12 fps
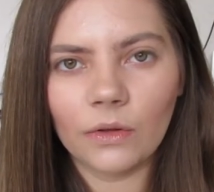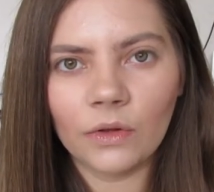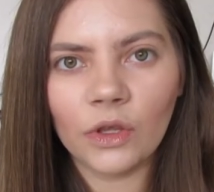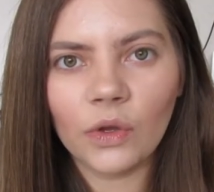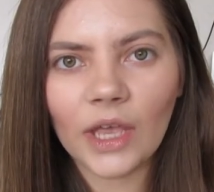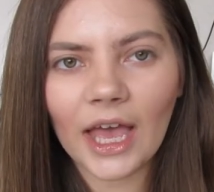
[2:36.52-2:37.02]

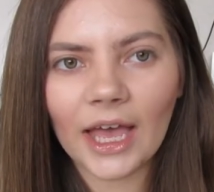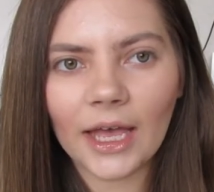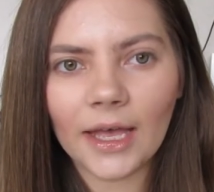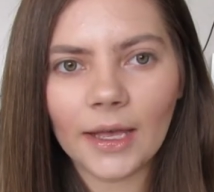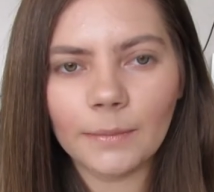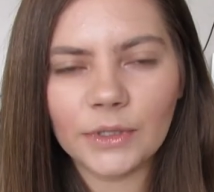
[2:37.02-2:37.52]
you
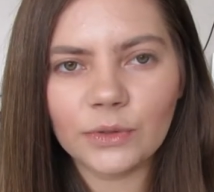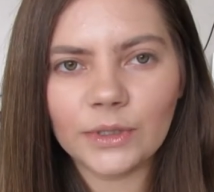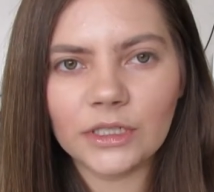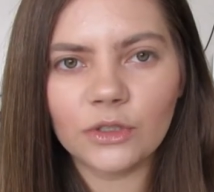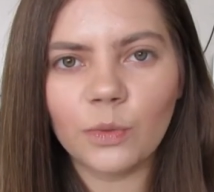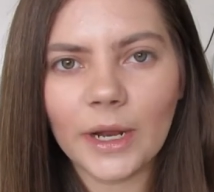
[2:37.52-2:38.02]
get
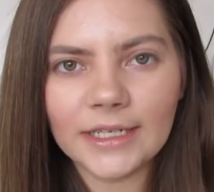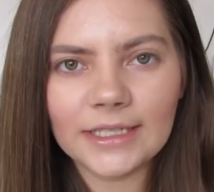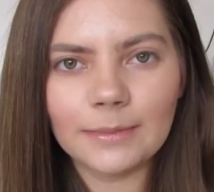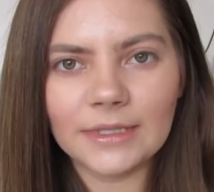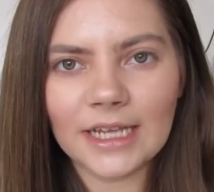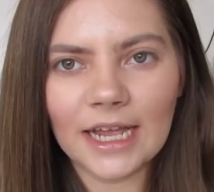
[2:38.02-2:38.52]
between a
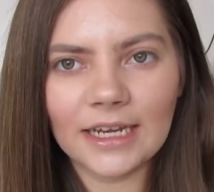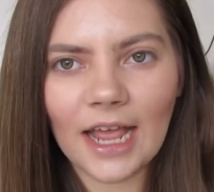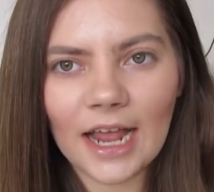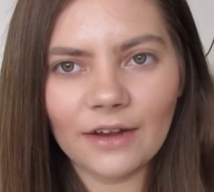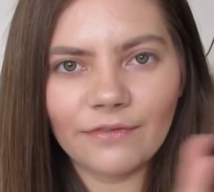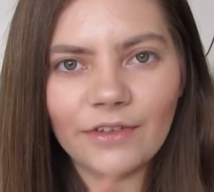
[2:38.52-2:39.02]
20%
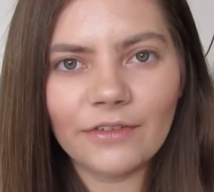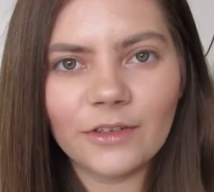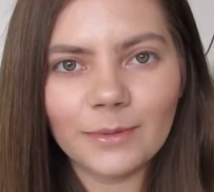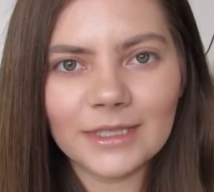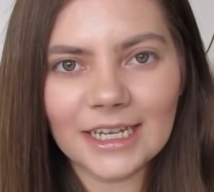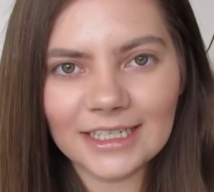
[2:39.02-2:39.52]
and a
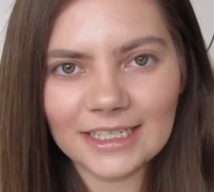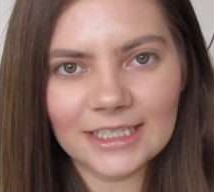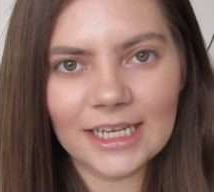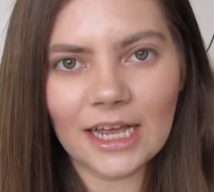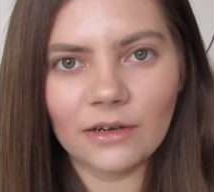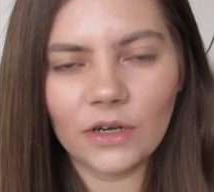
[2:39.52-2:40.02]
50%
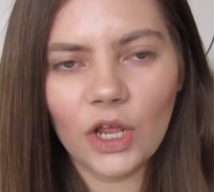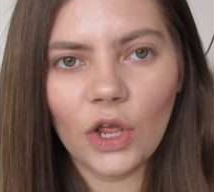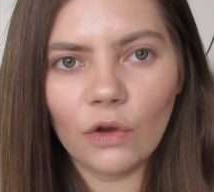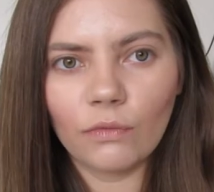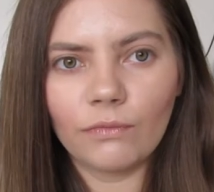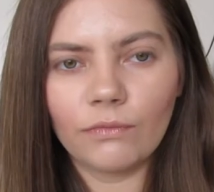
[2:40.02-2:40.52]
discount
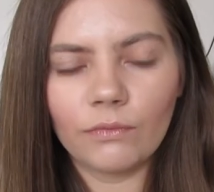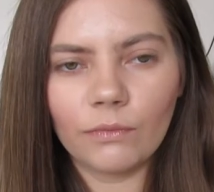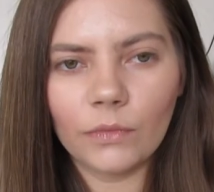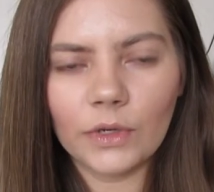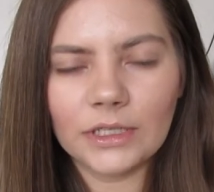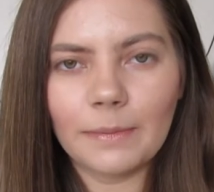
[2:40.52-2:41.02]

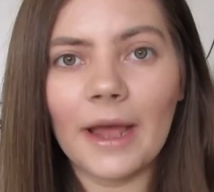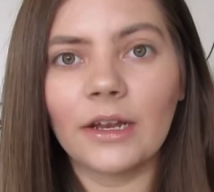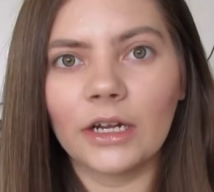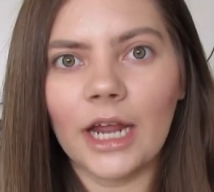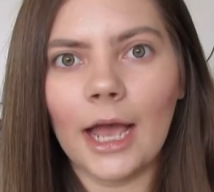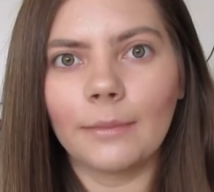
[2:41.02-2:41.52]

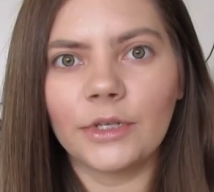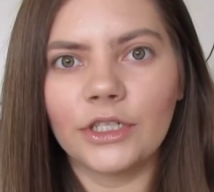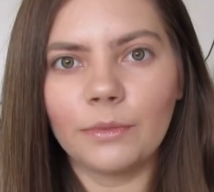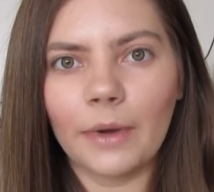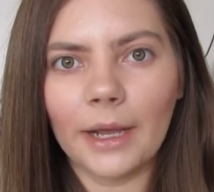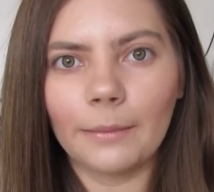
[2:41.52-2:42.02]
depending on how much
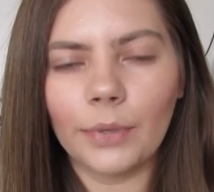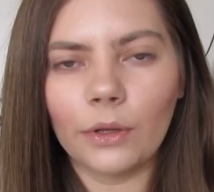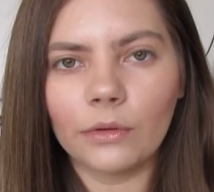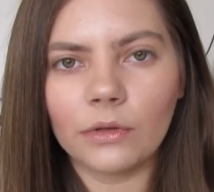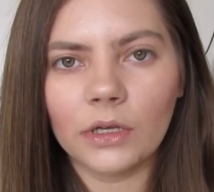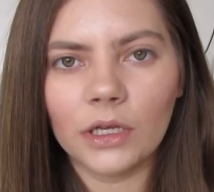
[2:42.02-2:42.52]
you buy in
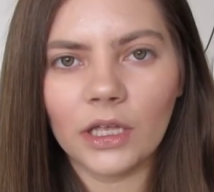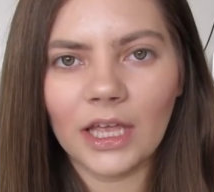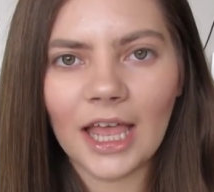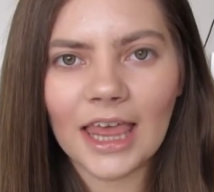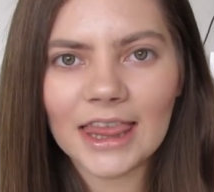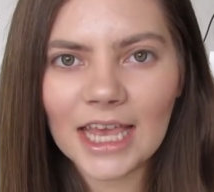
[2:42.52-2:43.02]
bulk.
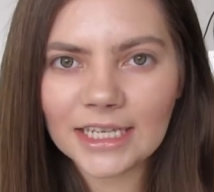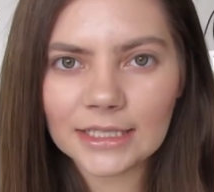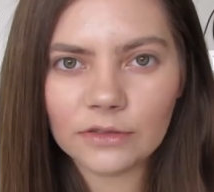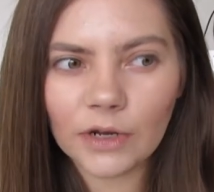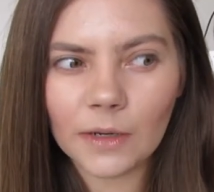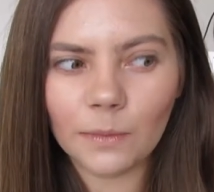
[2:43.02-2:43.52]
That's
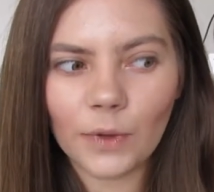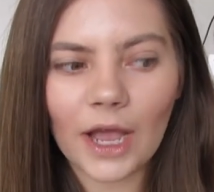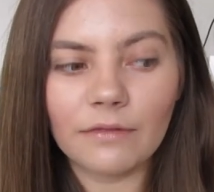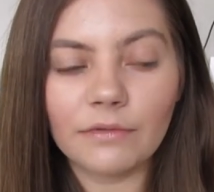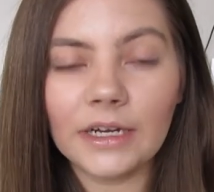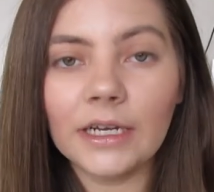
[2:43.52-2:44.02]
incredible.
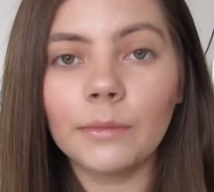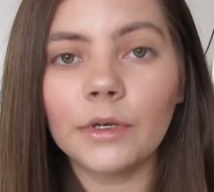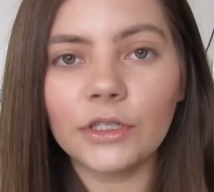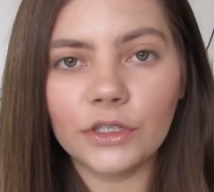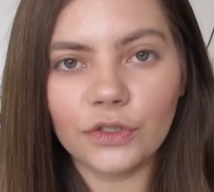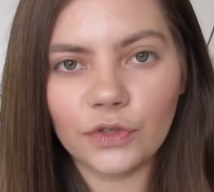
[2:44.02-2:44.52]
I really
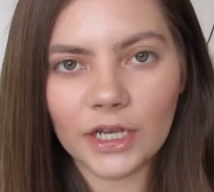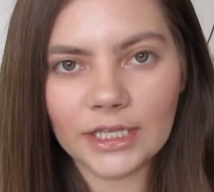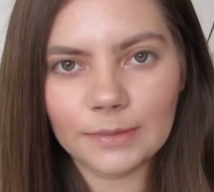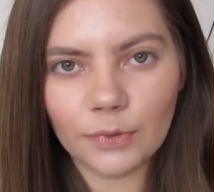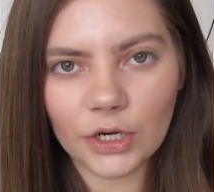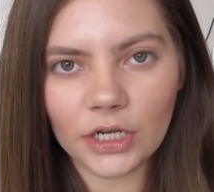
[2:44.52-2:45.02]
wanted to try
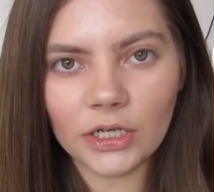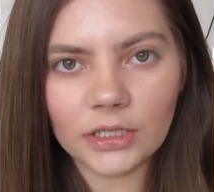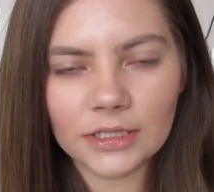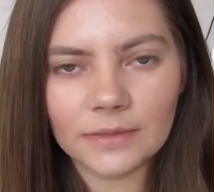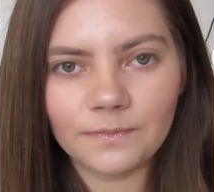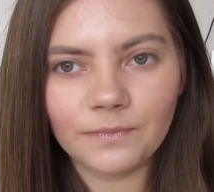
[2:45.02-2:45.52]
this
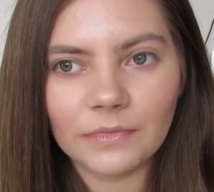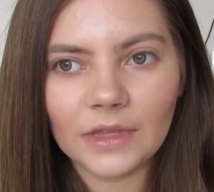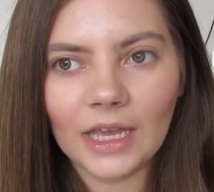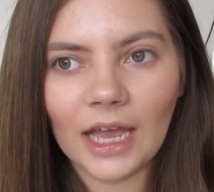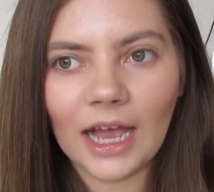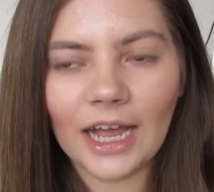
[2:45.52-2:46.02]
product.
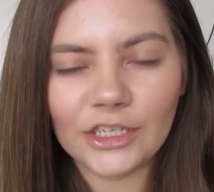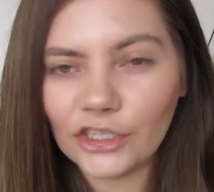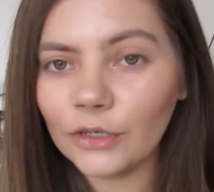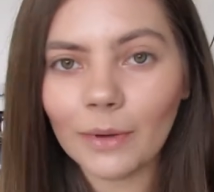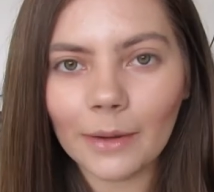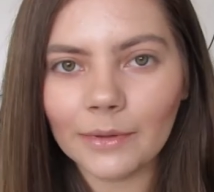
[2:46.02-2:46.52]
I
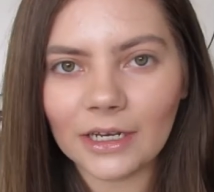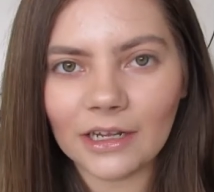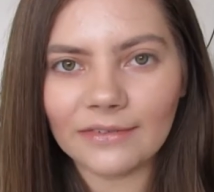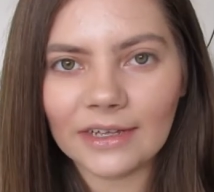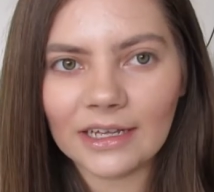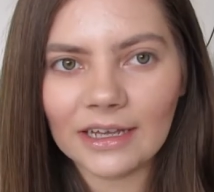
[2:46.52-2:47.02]
knew I would
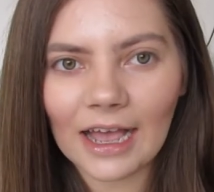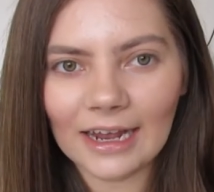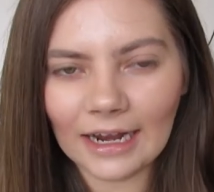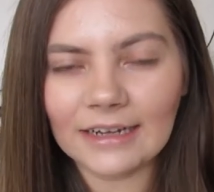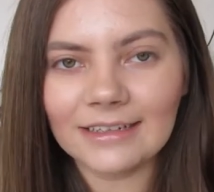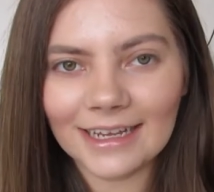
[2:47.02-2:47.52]
love it,
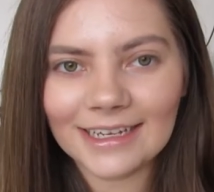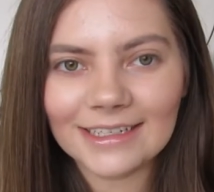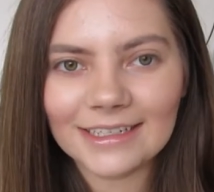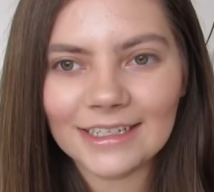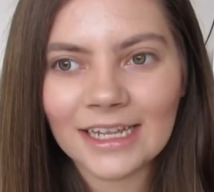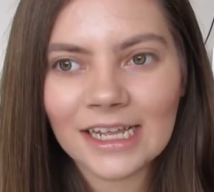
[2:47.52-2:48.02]
and I
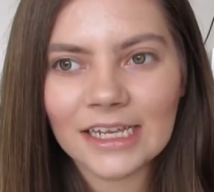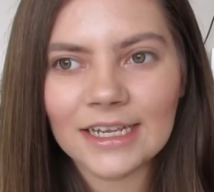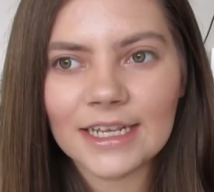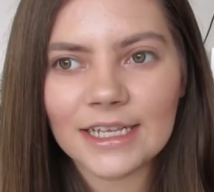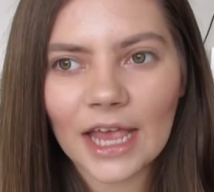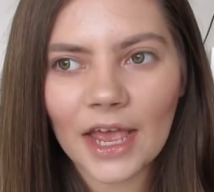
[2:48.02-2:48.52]
did.
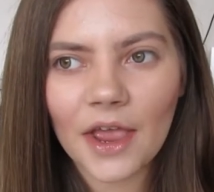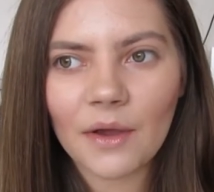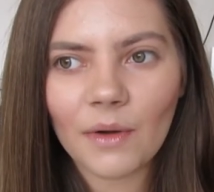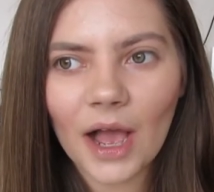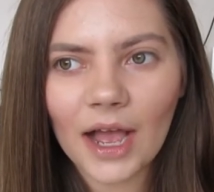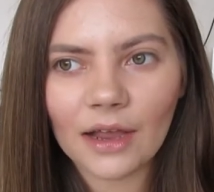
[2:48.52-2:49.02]

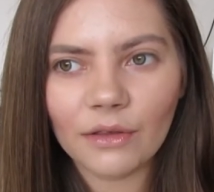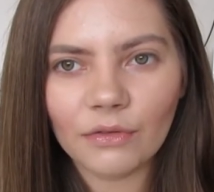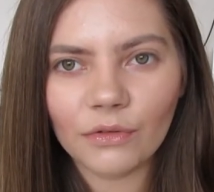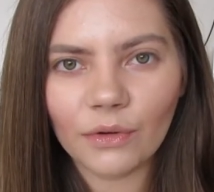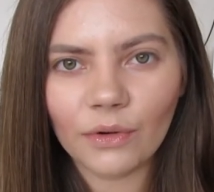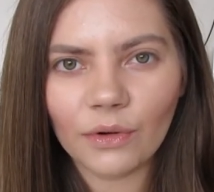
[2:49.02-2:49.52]
So I
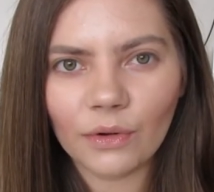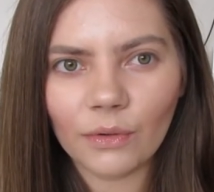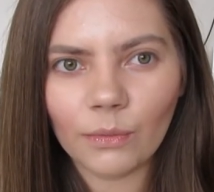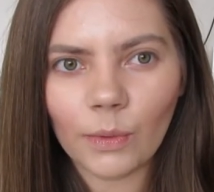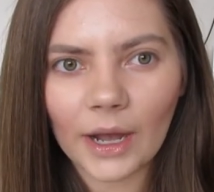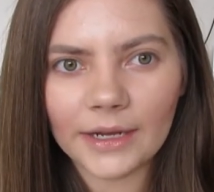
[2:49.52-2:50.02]
thought,
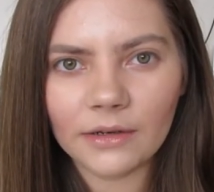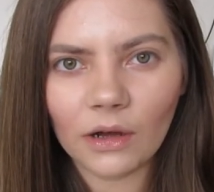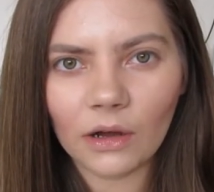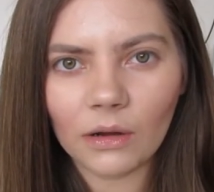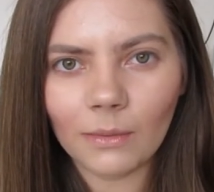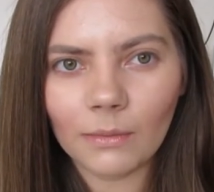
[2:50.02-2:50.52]
why
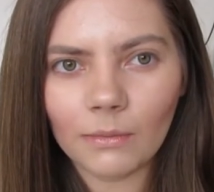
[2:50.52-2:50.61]
not